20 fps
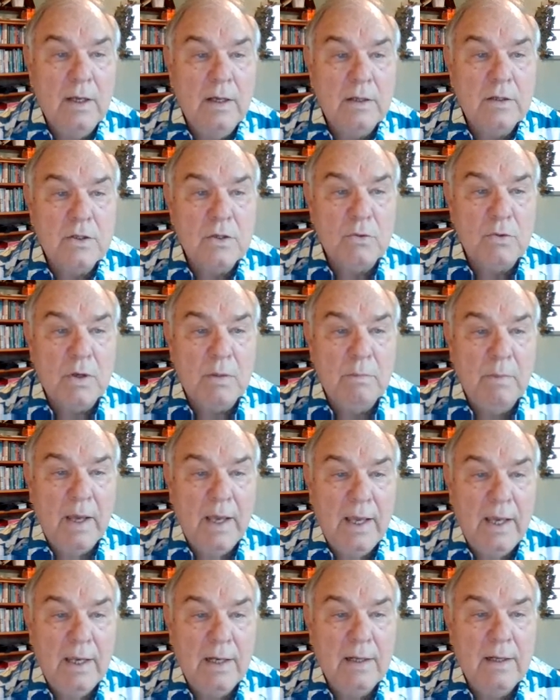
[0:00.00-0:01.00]
to
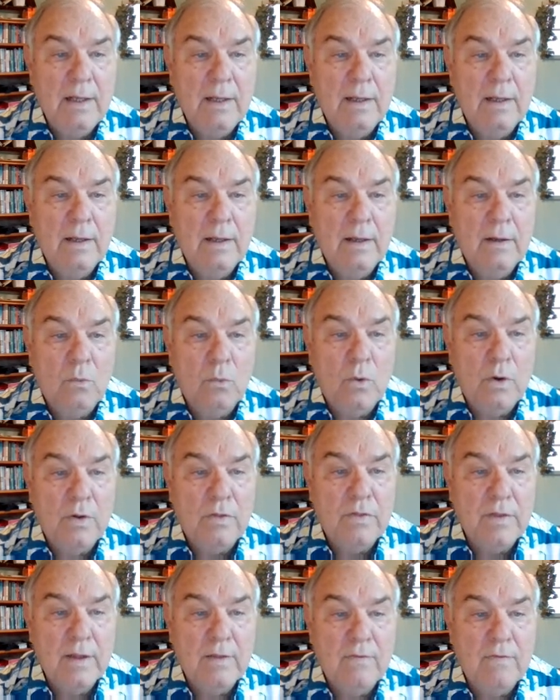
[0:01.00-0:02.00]
remain
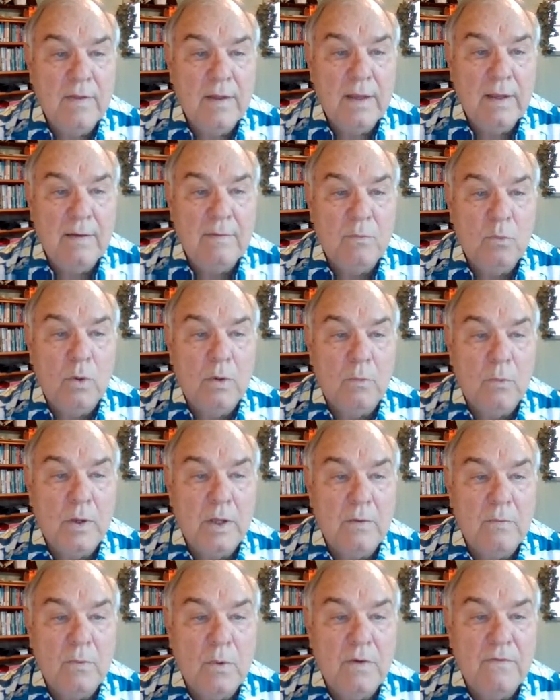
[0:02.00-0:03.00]
within what
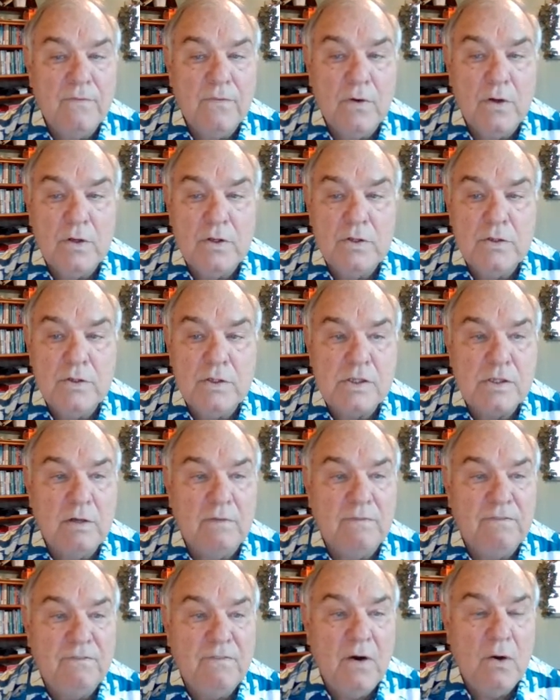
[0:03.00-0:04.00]
we refer to as
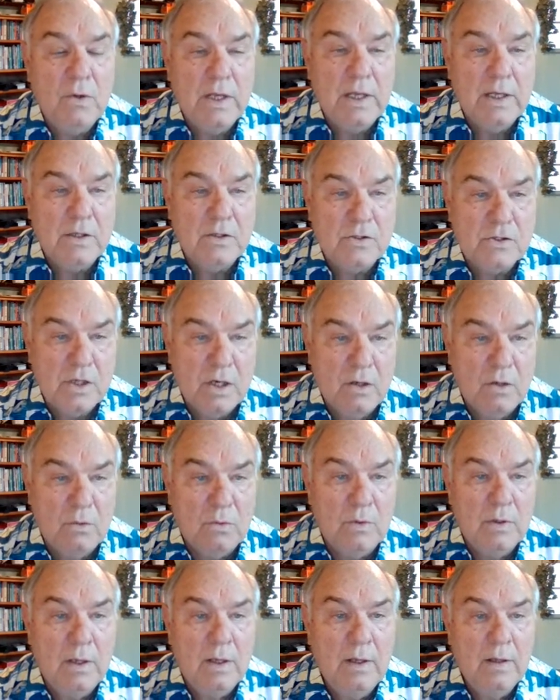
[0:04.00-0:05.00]
the photic
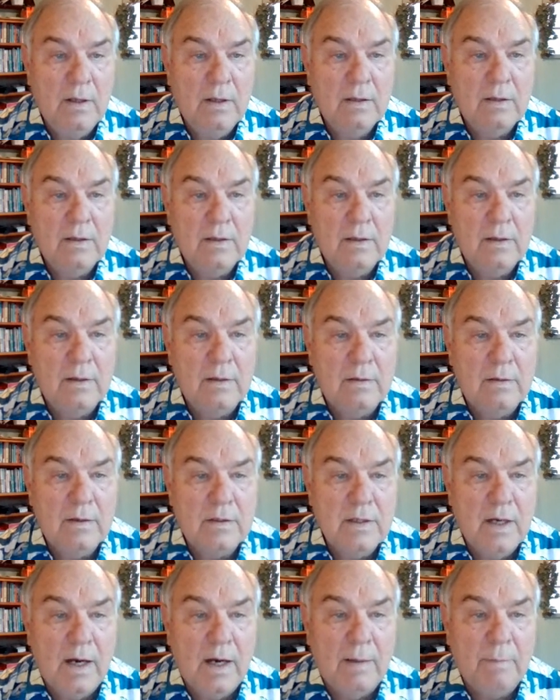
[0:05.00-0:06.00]
zone,
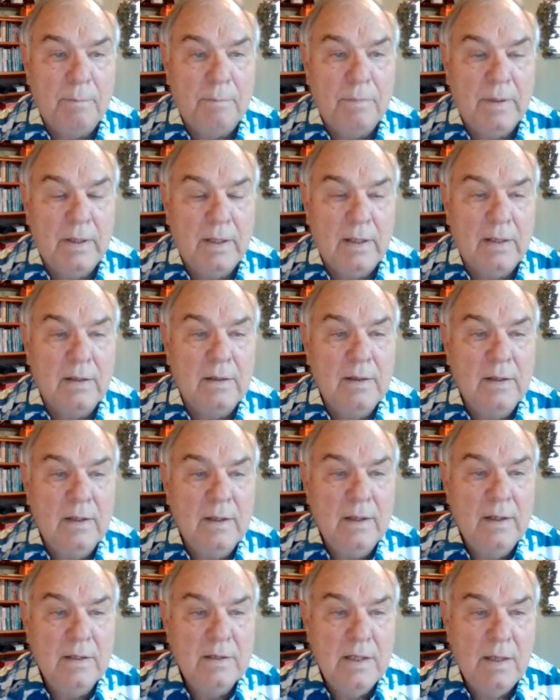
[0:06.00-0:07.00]
the top
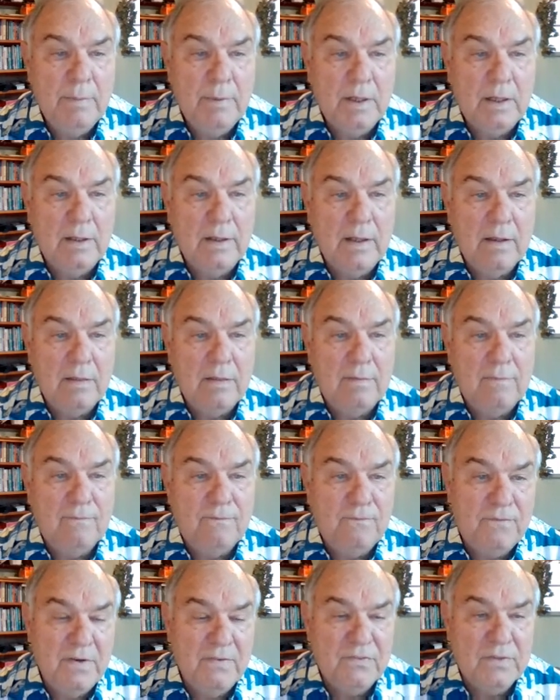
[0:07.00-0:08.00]
typically
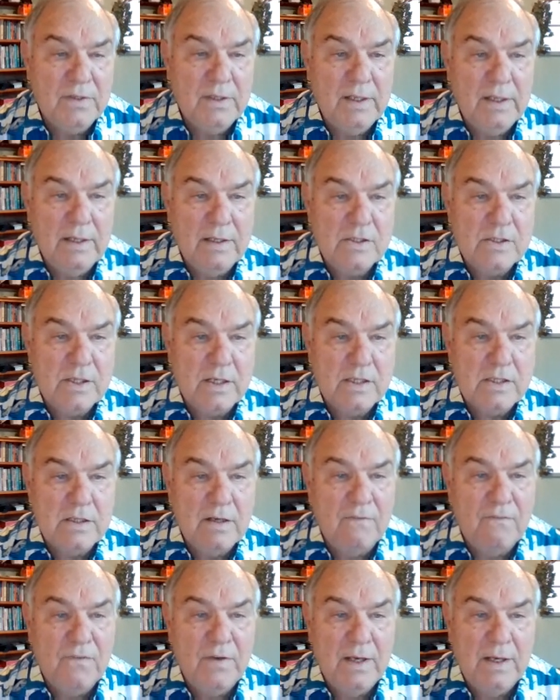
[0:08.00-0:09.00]
50 to
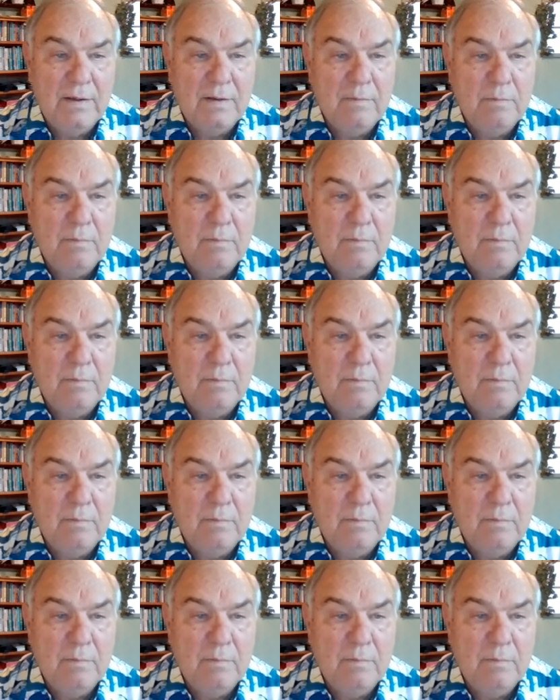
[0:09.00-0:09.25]
60 feet,